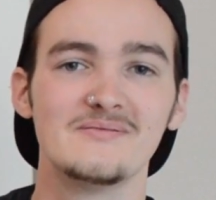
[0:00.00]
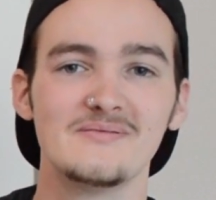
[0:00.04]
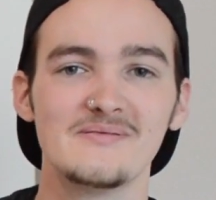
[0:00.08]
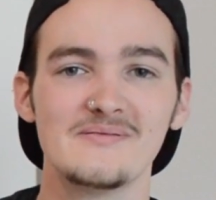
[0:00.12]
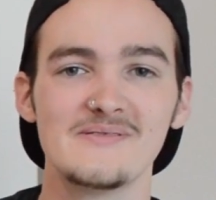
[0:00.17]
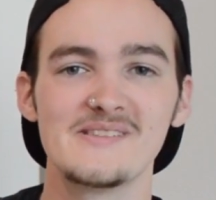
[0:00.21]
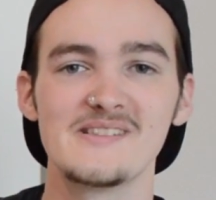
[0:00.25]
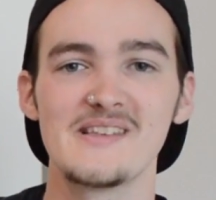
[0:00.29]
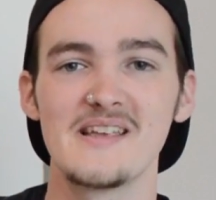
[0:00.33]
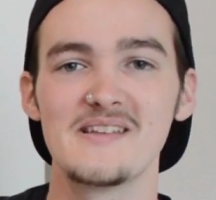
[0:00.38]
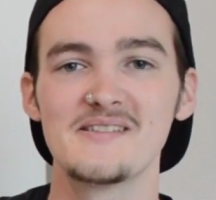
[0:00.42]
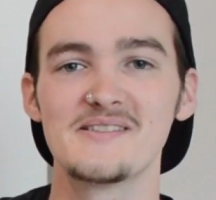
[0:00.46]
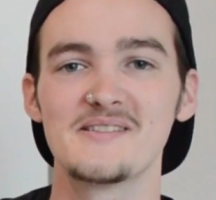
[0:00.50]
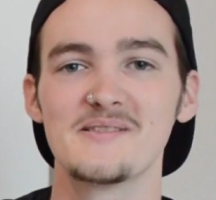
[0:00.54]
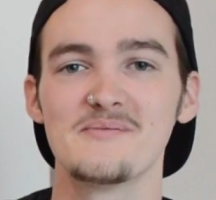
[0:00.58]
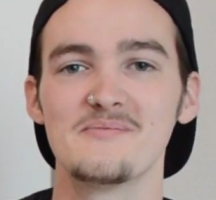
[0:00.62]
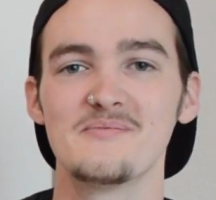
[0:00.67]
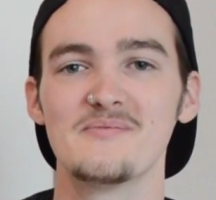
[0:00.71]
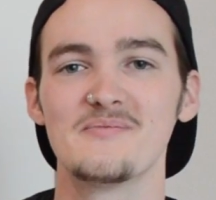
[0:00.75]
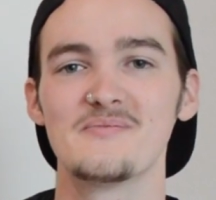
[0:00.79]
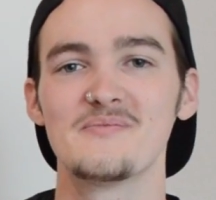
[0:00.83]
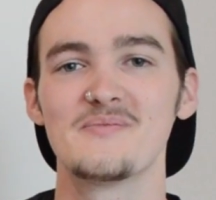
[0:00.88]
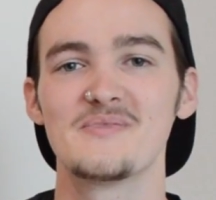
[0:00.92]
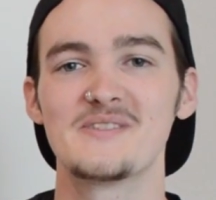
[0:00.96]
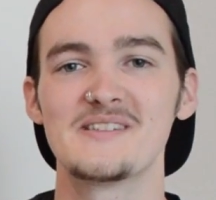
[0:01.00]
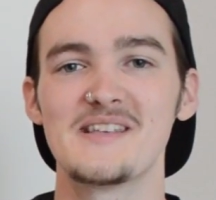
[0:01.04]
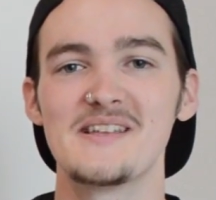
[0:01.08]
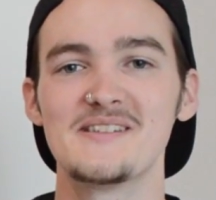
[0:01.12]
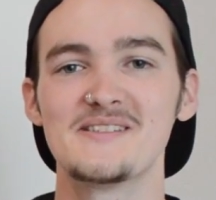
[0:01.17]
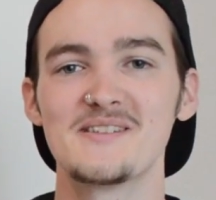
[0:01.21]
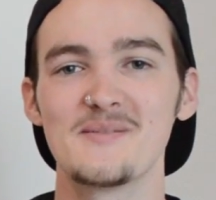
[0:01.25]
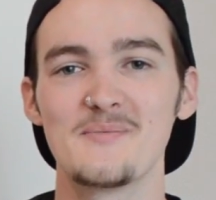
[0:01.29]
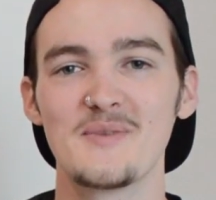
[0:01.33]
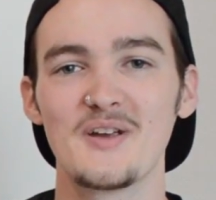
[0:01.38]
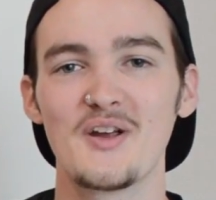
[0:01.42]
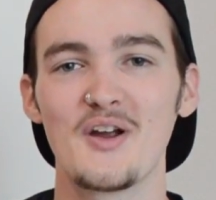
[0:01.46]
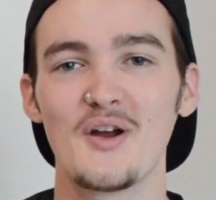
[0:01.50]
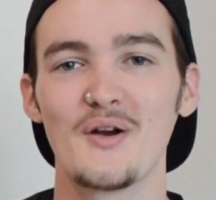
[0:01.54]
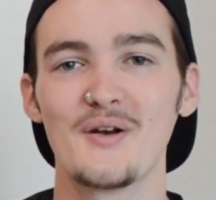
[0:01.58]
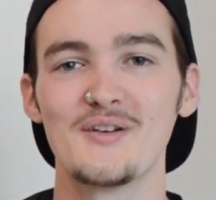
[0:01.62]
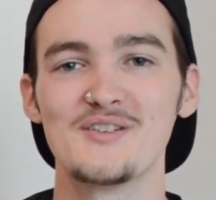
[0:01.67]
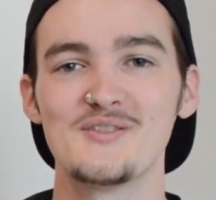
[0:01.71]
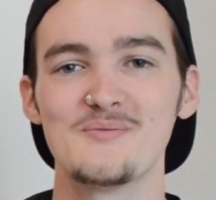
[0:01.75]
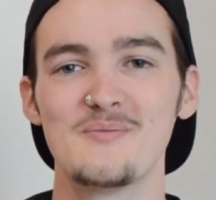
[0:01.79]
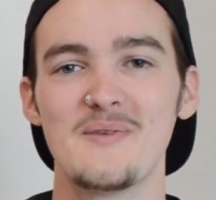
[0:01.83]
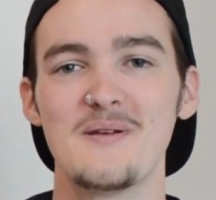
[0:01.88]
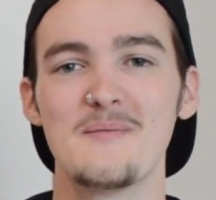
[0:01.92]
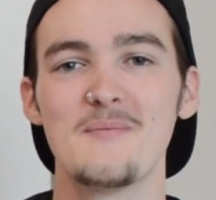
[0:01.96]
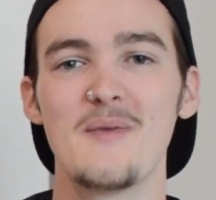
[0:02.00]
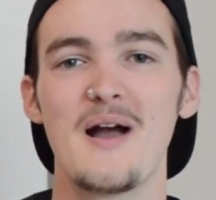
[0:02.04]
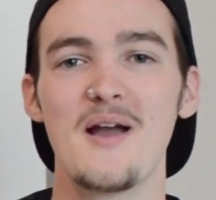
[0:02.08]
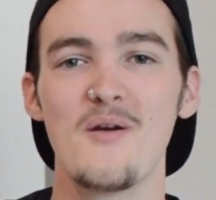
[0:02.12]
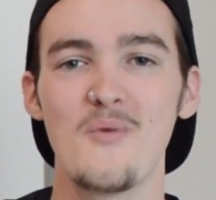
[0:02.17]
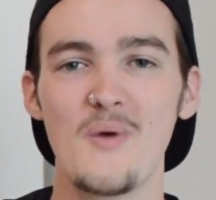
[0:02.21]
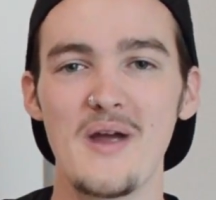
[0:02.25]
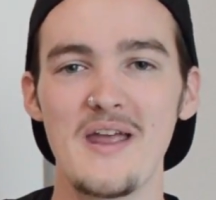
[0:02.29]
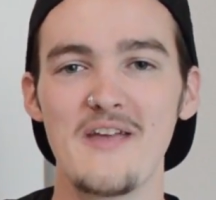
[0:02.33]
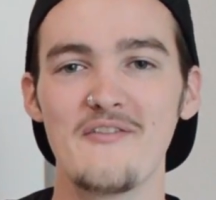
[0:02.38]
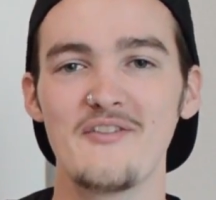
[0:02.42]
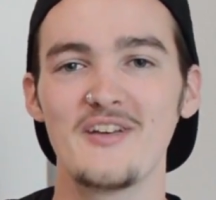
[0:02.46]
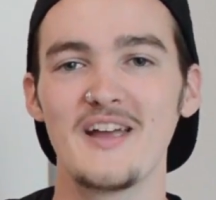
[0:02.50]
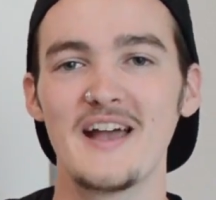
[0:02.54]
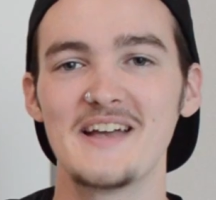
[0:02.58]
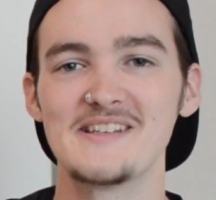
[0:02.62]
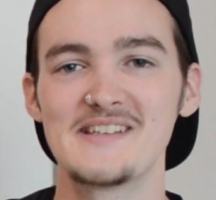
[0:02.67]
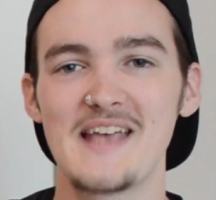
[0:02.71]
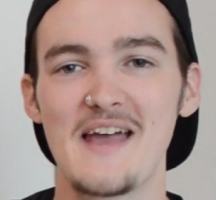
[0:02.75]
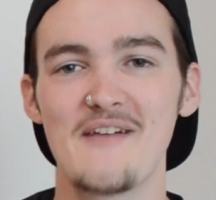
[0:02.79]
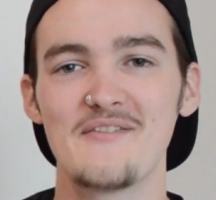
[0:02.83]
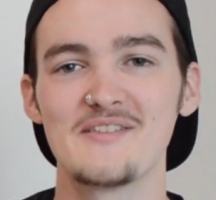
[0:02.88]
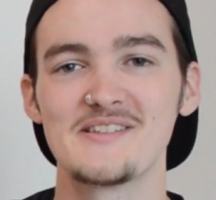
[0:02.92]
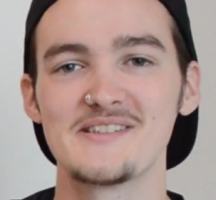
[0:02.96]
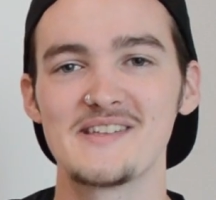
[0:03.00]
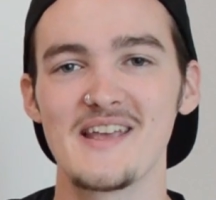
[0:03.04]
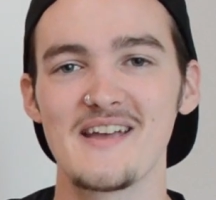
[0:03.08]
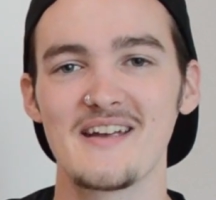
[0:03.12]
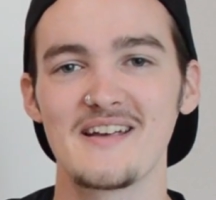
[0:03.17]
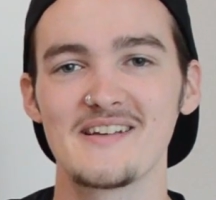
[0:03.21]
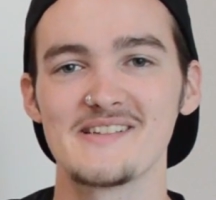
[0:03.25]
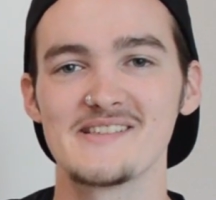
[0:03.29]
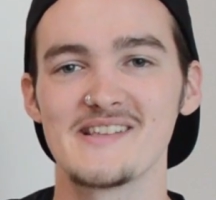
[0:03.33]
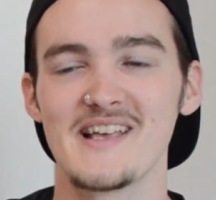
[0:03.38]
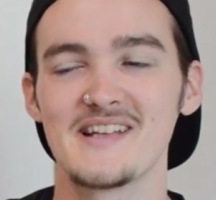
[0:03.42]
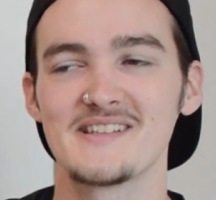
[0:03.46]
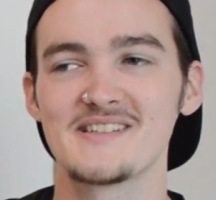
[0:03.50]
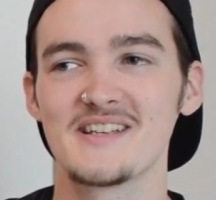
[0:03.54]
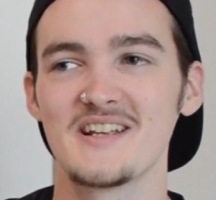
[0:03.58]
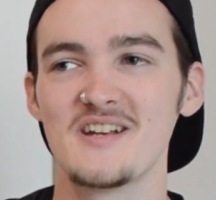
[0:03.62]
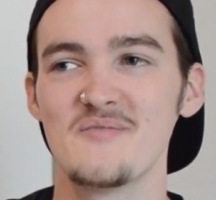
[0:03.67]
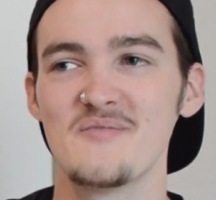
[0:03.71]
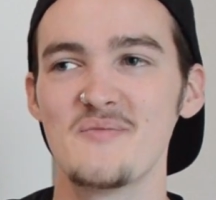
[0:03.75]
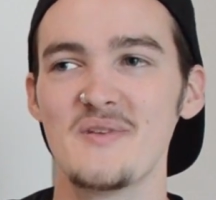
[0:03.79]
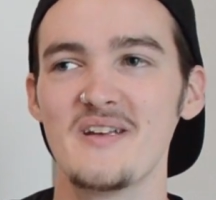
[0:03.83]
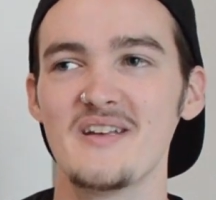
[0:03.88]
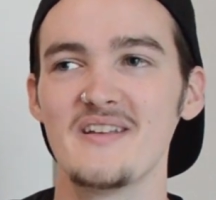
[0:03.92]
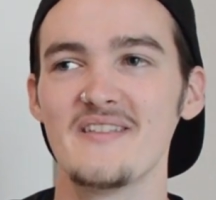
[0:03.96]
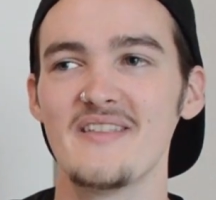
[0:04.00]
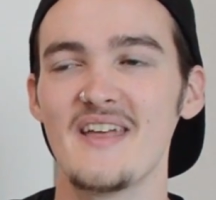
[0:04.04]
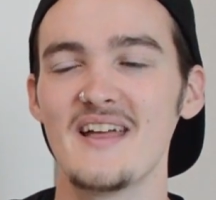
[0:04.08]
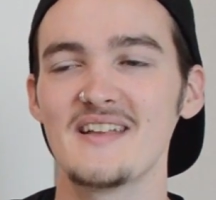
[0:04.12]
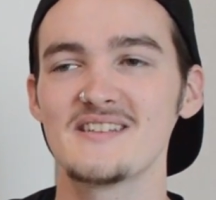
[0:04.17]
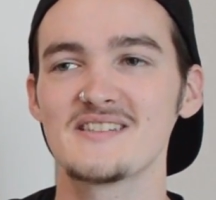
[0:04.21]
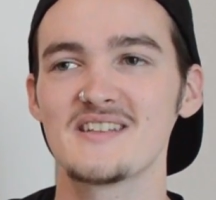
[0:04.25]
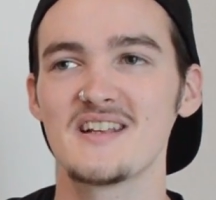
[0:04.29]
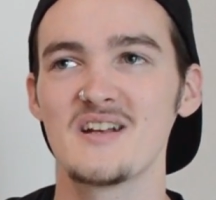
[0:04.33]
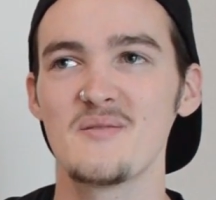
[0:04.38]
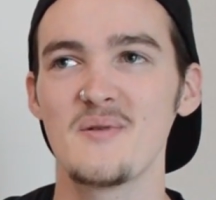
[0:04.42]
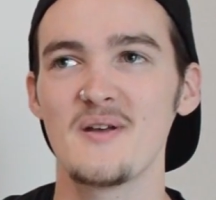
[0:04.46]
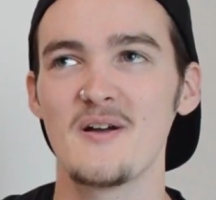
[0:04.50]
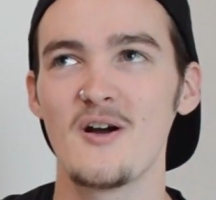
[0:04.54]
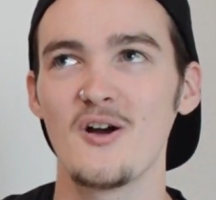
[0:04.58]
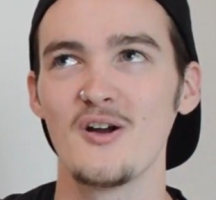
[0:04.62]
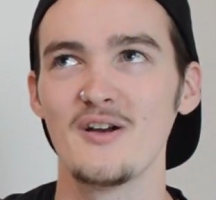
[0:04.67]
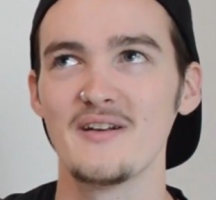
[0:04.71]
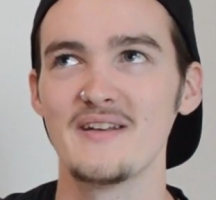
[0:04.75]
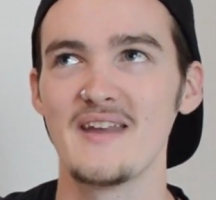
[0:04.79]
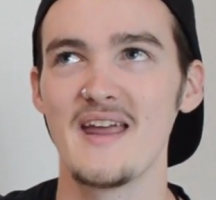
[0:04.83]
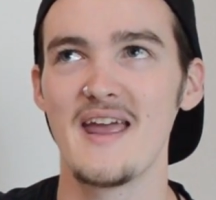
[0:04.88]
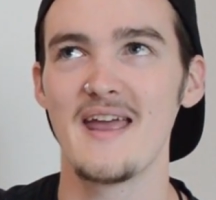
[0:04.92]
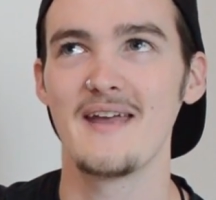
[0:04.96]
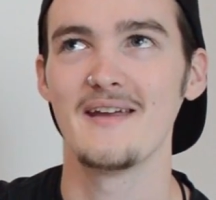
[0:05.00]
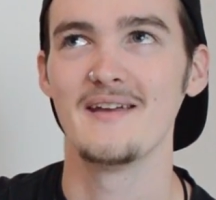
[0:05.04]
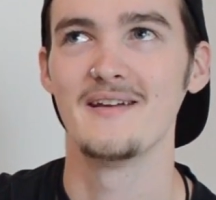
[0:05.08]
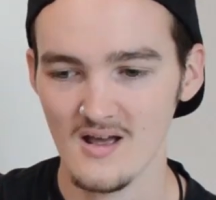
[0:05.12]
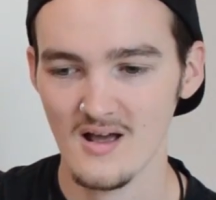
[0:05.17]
send some encouragement my way if you guys have a sec, because that's gonna be a hard day.